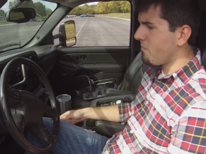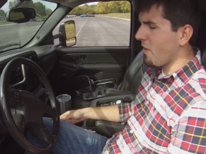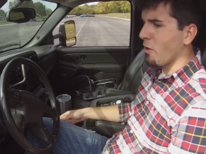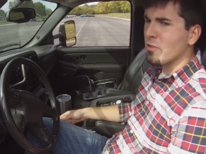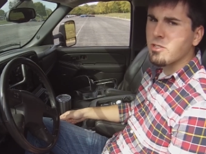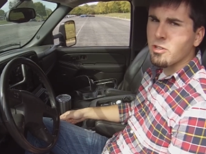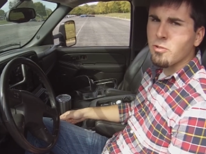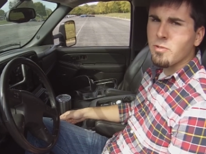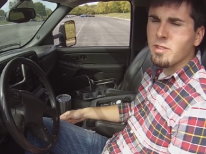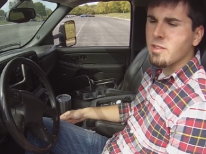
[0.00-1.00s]
fail the
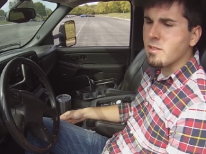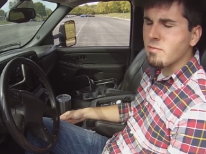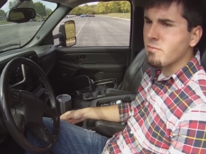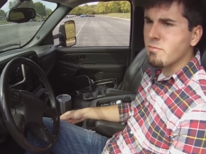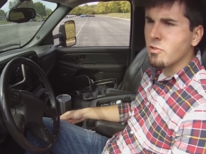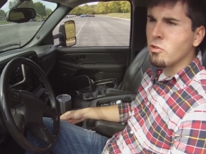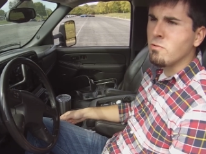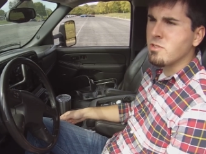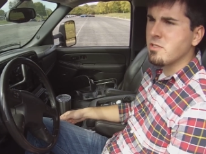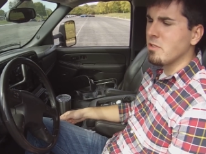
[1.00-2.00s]
tune and then
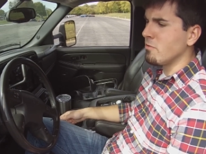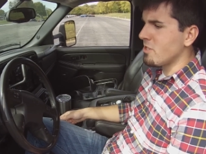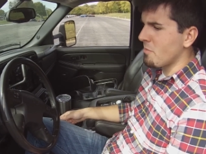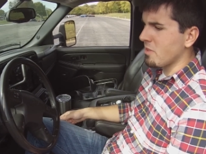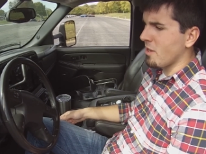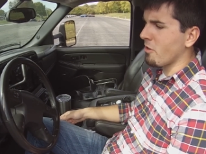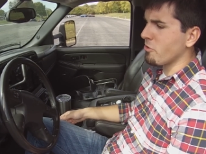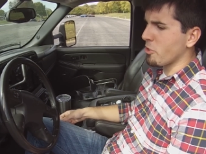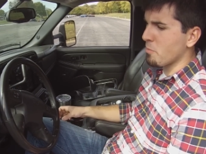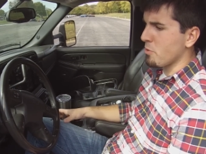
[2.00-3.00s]
lose everything on
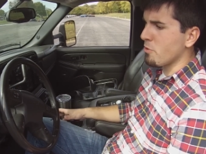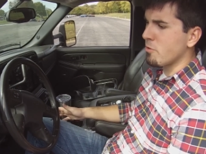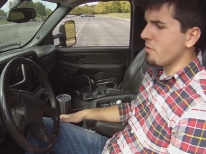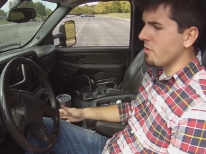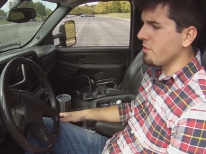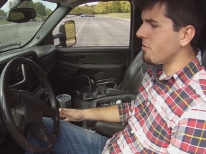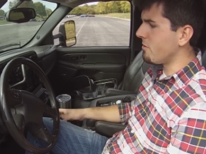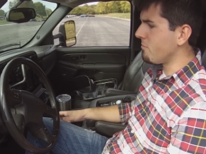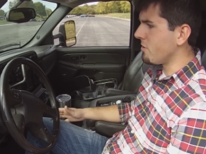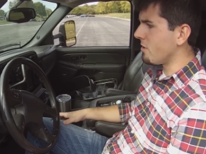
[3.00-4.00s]
your computer, and then
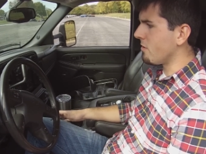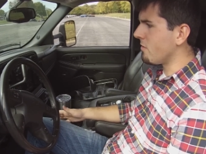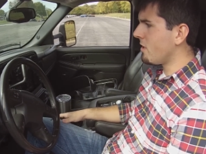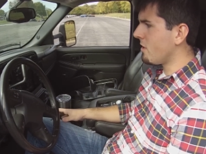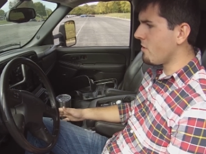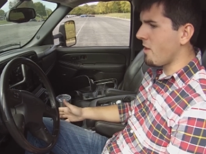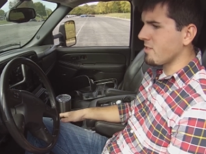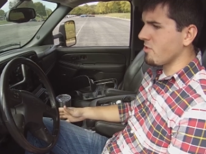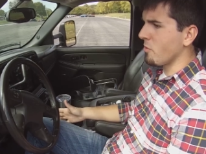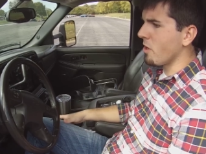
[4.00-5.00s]
your
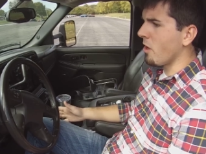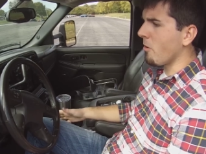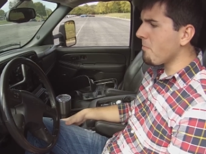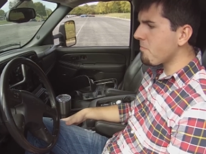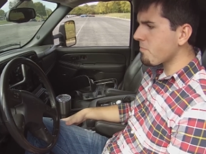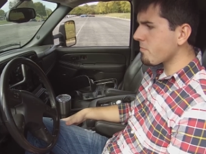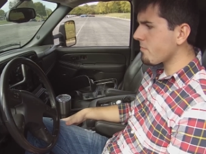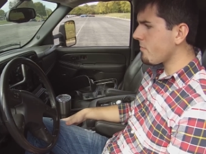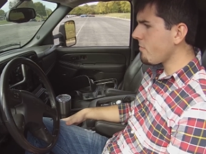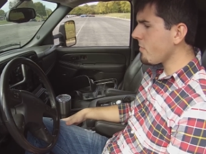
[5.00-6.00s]
SOL.
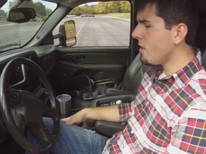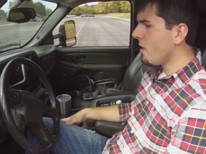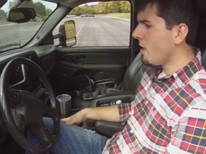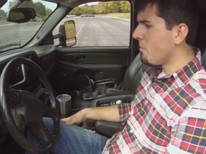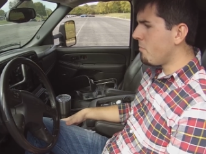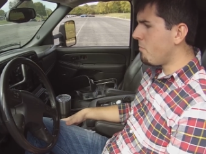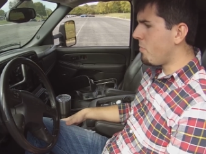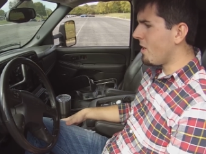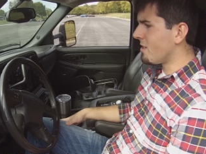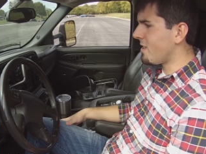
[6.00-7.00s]

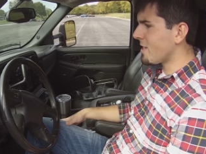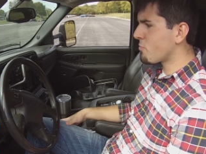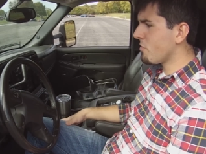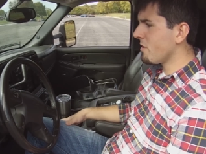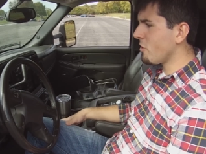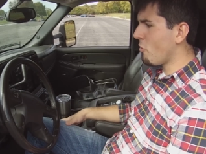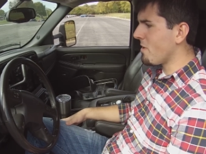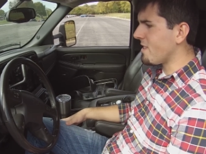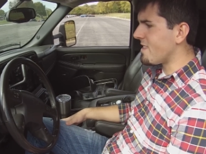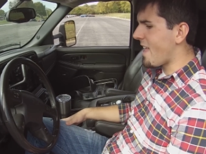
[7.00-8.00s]
But that's really the
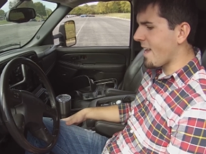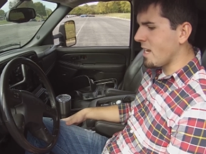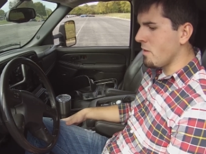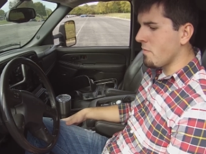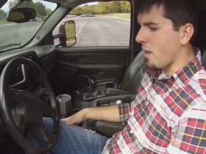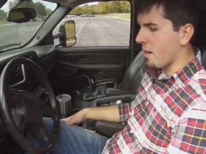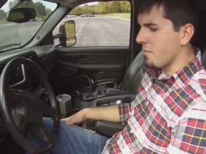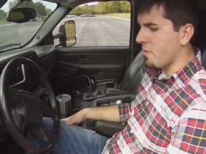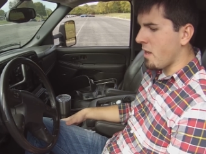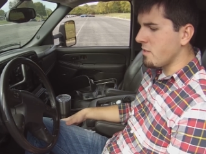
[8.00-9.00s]
only negative I
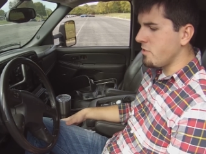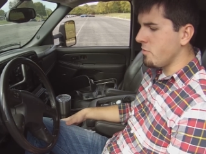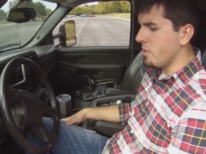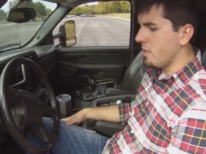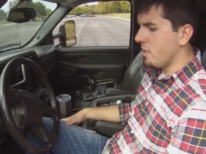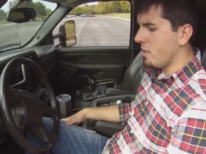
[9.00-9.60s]
could find to it.